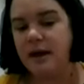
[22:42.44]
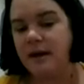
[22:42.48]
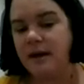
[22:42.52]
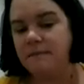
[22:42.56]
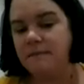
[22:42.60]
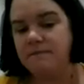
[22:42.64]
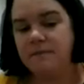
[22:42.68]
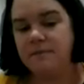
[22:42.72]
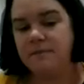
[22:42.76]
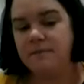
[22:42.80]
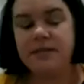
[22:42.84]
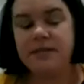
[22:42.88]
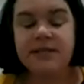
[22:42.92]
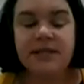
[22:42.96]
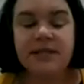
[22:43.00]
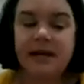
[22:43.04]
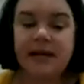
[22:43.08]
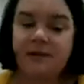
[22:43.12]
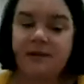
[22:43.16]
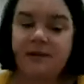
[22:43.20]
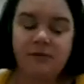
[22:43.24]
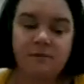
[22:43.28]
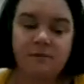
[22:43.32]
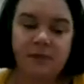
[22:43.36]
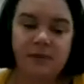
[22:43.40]
This can
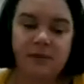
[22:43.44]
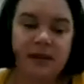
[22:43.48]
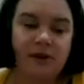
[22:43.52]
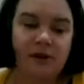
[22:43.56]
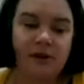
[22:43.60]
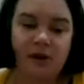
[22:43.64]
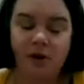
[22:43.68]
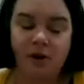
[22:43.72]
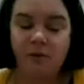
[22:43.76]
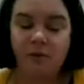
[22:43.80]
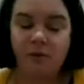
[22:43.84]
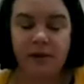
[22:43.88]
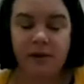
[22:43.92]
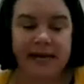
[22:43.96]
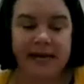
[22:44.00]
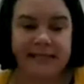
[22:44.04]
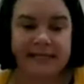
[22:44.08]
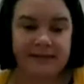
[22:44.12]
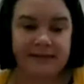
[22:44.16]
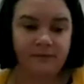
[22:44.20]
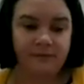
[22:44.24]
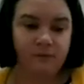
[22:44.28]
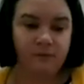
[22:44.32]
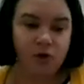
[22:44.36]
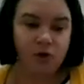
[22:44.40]
even be, a
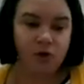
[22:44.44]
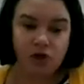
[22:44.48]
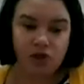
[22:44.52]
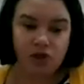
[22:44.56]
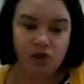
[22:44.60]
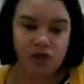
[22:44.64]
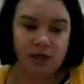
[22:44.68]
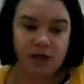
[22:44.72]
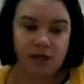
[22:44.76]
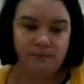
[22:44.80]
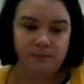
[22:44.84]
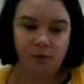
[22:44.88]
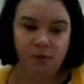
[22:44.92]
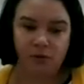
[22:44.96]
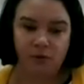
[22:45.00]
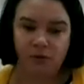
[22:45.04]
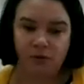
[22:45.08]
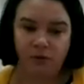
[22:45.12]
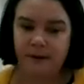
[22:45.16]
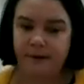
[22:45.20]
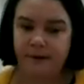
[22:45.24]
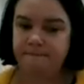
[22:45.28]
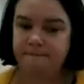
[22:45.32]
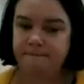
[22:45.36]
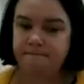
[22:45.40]
place of worship
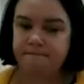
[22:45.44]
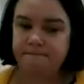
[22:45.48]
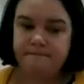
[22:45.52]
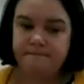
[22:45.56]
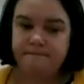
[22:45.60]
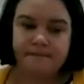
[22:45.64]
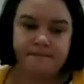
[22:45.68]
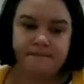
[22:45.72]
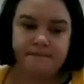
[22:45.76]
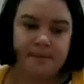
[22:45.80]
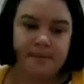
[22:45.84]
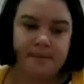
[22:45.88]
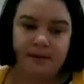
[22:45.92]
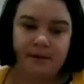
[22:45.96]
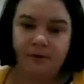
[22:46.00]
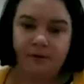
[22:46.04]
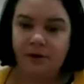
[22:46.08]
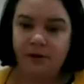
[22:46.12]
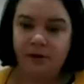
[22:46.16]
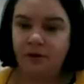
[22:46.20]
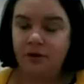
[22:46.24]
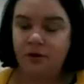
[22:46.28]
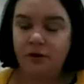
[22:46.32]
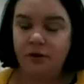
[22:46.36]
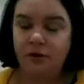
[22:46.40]
or
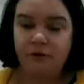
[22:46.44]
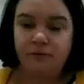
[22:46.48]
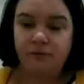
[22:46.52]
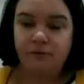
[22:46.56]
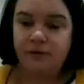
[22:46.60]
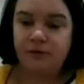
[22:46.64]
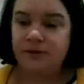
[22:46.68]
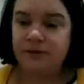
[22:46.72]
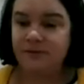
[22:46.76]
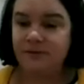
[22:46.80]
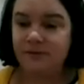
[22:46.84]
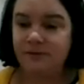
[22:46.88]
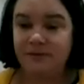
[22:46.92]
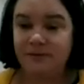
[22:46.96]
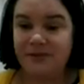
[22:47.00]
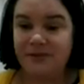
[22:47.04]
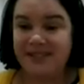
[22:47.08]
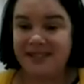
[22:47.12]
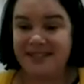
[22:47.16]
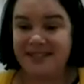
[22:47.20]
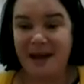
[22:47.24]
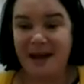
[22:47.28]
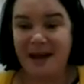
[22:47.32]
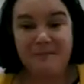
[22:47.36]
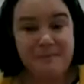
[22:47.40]
for
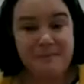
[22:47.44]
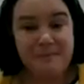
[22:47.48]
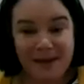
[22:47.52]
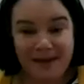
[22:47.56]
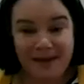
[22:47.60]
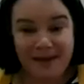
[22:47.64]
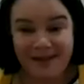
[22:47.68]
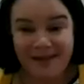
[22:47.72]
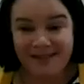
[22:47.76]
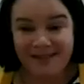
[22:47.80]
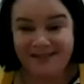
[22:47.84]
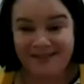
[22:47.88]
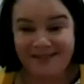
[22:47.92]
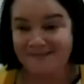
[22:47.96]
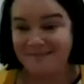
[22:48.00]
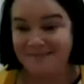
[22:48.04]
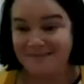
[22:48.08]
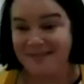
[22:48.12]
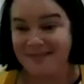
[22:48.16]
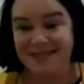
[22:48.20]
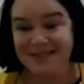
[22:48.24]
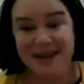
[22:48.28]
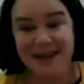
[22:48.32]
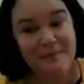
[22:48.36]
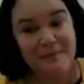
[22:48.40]

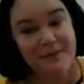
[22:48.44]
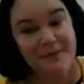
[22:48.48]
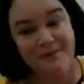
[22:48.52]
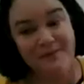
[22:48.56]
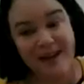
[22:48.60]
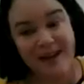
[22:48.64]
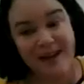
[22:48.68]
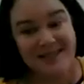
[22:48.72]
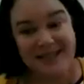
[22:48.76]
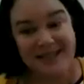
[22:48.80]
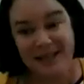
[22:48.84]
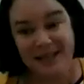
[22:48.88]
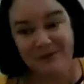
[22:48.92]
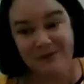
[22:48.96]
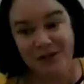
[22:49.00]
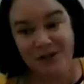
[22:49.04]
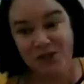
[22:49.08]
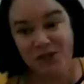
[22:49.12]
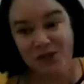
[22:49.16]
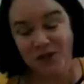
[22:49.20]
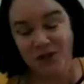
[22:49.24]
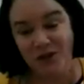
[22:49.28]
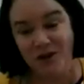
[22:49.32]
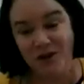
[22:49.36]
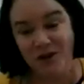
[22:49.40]
some of us here in
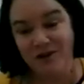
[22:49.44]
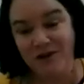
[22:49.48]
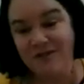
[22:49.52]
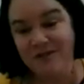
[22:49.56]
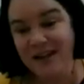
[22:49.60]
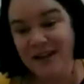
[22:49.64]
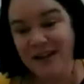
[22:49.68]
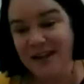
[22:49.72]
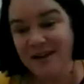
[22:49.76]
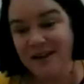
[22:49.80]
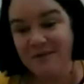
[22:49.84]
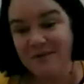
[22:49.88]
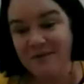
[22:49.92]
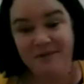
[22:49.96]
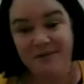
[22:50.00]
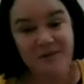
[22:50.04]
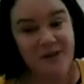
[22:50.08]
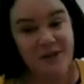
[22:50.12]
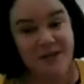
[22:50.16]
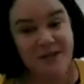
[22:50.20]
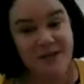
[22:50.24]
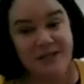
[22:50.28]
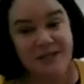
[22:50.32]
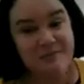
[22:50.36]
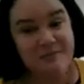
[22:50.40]
Geelong, we've
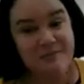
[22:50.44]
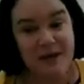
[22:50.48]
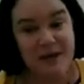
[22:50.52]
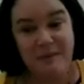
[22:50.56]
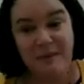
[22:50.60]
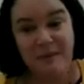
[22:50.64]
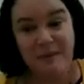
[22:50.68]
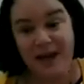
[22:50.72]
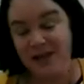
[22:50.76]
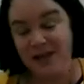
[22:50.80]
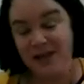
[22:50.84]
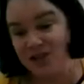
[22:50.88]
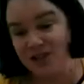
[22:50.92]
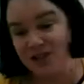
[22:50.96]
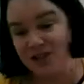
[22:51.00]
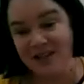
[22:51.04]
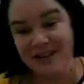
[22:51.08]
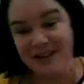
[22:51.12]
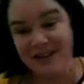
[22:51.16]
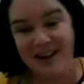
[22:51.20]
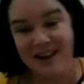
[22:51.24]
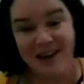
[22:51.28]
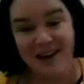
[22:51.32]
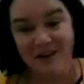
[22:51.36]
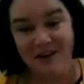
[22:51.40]
lost a big passion
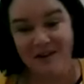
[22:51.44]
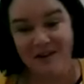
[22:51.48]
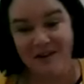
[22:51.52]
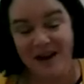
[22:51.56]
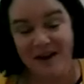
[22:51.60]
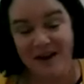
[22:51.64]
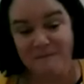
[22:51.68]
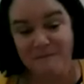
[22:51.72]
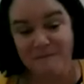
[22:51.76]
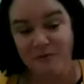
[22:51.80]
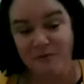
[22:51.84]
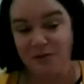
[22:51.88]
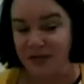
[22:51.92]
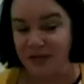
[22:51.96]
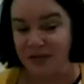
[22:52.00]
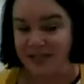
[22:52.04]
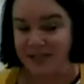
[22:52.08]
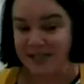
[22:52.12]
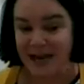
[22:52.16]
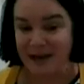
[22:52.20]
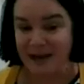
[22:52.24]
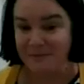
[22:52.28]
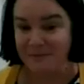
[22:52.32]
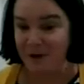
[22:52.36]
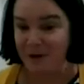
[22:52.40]
in our footy
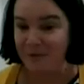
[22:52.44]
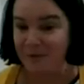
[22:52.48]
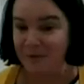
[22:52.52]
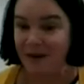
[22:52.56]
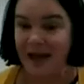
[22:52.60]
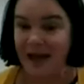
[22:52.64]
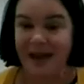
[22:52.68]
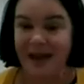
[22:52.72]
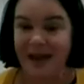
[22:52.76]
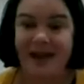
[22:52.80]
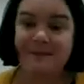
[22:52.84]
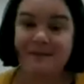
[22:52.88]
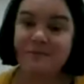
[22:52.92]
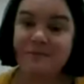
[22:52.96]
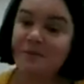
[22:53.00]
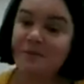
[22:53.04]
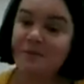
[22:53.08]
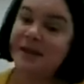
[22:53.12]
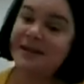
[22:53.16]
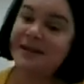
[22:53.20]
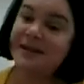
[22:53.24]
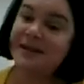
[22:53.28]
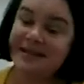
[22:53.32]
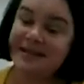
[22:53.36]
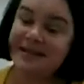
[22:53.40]
team not playing, but we
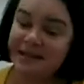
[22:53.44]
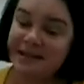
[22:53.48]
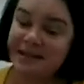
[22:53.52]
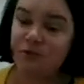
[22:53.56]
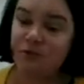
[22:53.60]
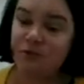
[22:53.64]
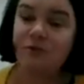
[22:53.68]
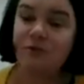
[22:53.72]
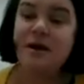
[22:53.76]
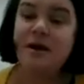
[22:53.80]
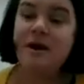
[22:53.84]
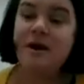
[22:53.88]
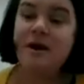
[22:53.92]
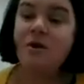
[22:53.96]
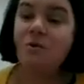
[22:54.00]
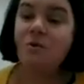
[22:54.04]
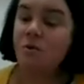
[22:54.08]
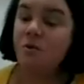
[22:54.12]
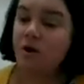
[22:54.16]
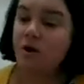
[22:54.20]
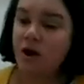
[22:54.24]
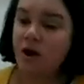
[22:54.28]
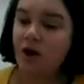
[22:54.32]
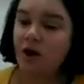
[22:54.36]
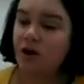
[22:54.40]
can still
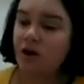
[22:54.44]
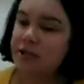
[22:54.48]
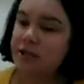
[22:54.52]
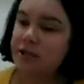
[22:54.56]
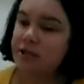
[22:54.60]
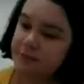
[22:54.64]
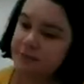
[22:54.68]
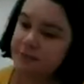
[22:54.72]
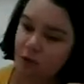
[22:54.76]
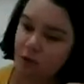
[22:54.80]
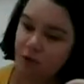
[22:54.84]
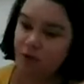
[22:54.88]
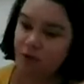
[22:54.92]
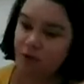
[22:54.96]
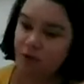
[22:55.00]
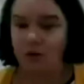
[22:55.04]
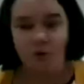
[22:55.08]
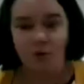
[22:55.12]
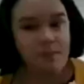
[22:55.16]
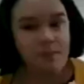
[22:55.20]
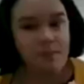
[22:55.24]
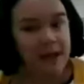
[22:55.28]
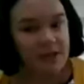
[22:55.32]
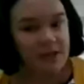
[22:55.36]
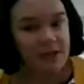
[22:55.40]
work on small little
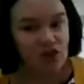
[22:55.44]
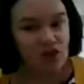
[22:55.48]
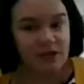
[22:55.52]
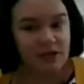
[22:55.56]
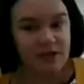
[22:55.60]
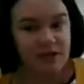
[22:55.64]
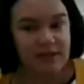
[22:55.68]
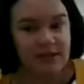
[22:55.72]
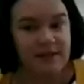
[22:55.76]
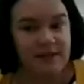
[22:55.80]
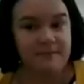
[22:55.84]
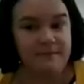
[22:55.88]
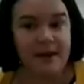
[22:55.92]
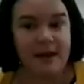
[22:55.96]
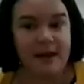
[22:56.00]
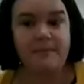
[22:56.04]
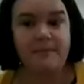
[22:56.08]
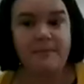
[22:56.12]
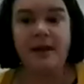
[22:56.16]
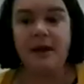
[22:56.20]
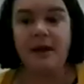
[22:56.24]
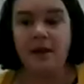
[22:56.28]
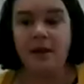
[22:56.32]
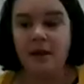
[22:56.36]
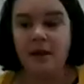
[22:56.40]
passions that
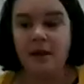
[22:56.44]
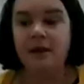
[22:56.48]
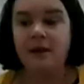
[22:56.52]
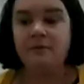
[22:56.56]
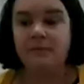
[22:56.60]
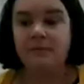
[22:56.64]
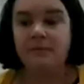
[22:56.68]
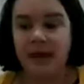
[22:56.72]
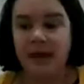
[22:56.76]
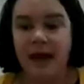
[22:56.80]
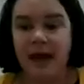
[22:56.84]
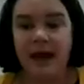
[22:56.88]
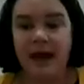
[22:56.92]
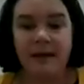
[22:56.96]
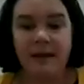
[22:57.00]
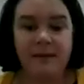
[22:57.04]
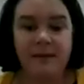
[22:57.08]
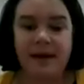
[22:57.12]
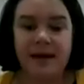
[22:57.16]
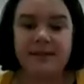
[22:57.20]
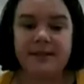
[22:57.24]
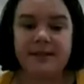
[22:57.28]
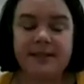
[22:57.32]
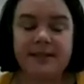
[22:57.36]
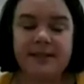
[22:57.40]
maybe calm
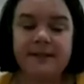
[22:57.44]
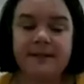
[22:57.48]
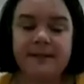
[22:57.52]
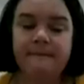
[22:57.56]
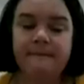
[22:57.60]
us.